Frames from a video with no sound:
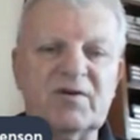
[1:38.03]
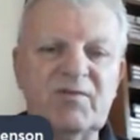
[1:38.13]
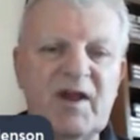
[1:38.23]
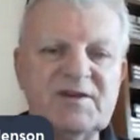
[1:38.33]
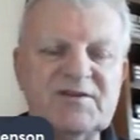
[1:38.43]

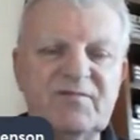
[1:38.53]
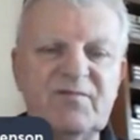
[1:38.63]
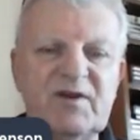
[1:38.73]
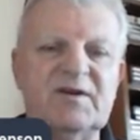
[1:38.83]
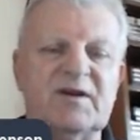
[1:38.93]
creative
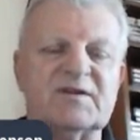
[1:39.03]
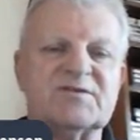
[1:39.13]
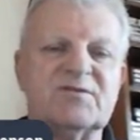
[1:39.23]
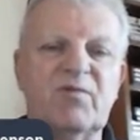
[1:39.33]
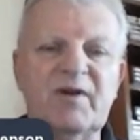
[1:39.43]
reading.
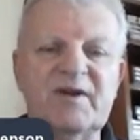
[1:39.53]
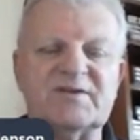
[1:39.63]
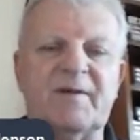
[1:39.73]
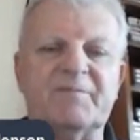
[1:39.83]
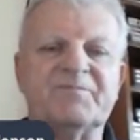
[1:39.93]
So what is it?